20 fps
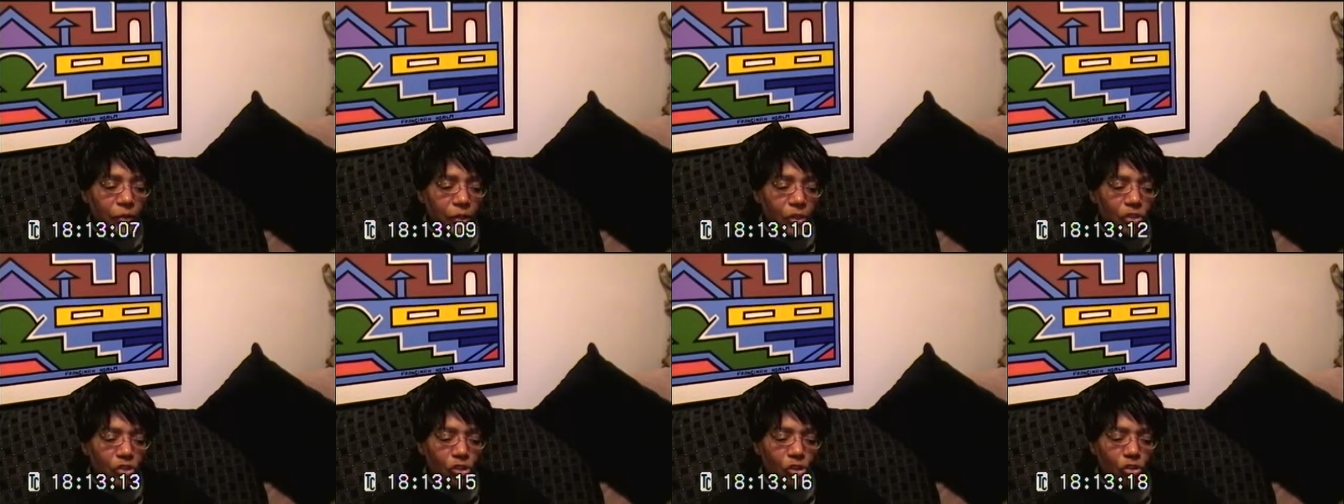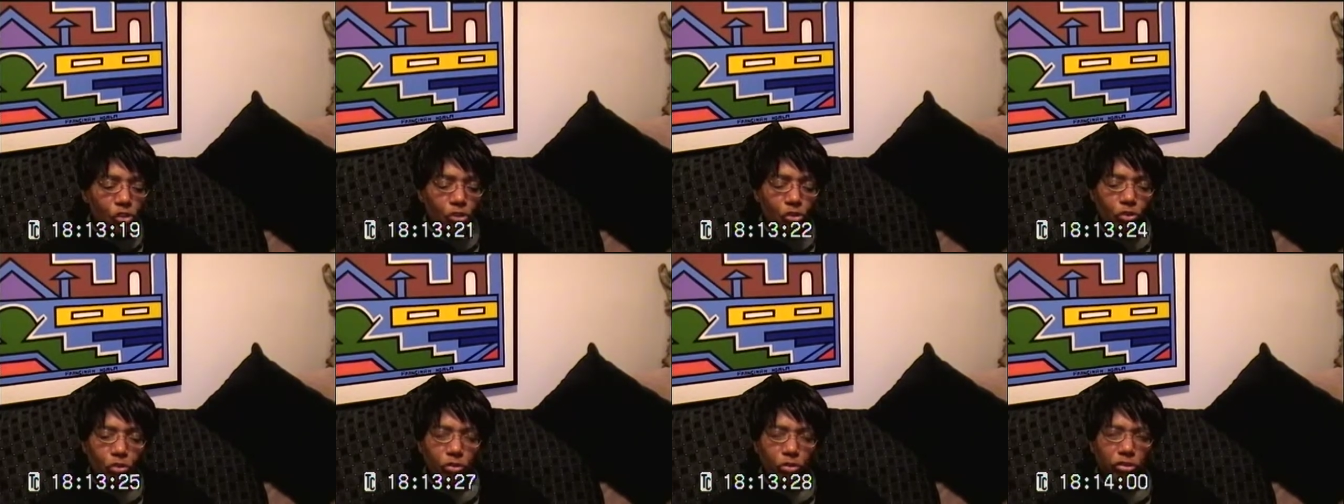he
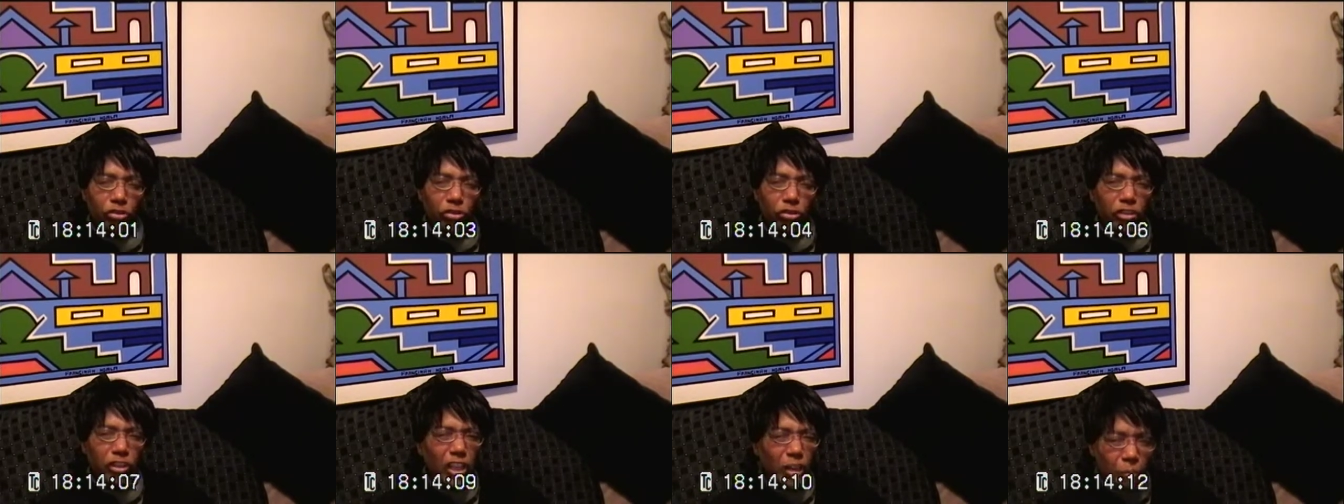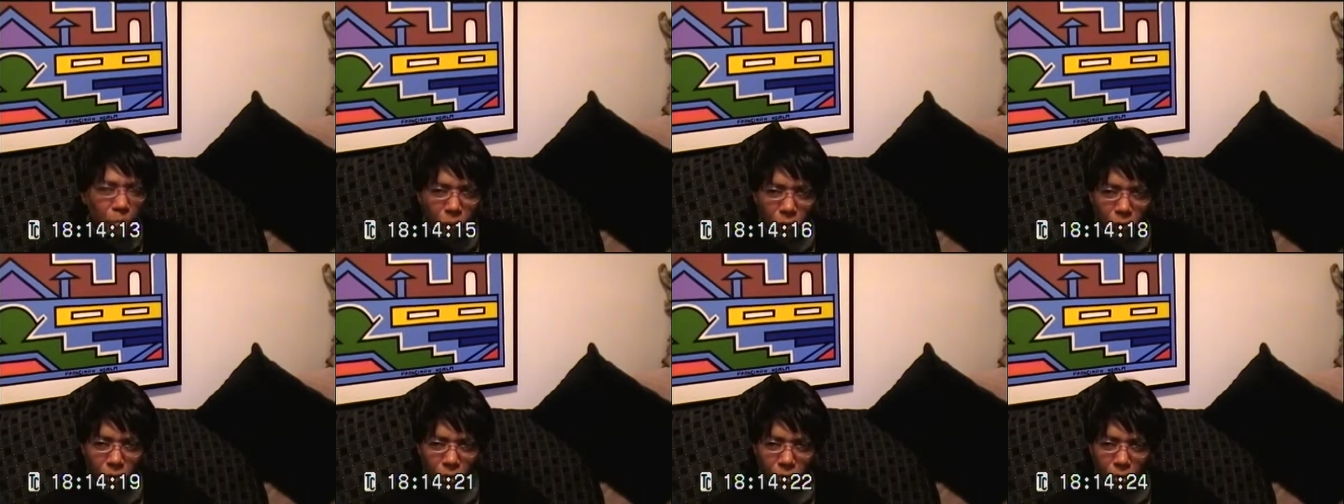just
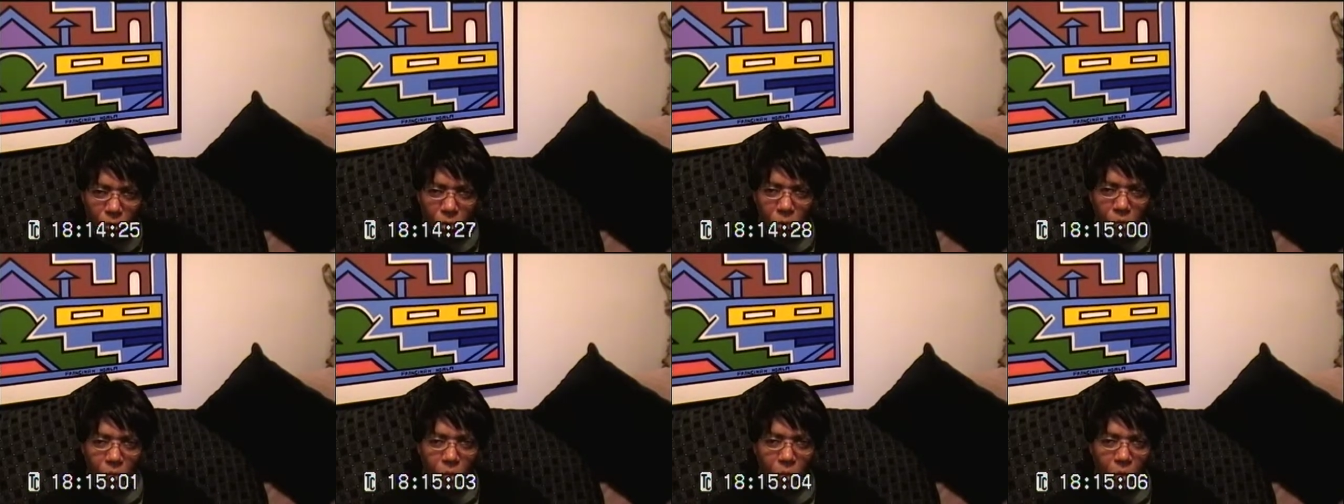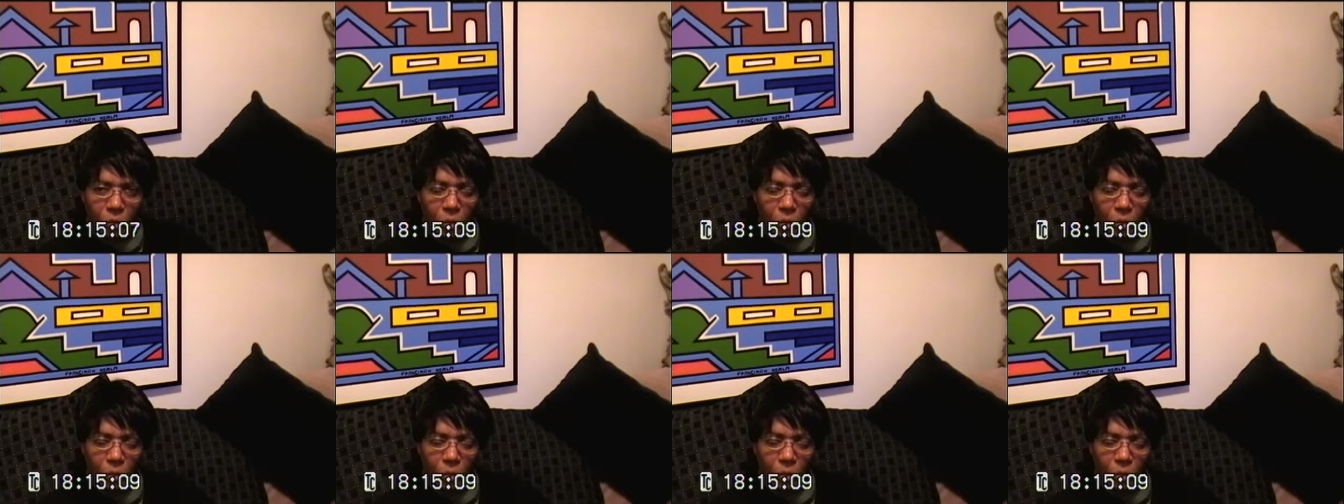slips.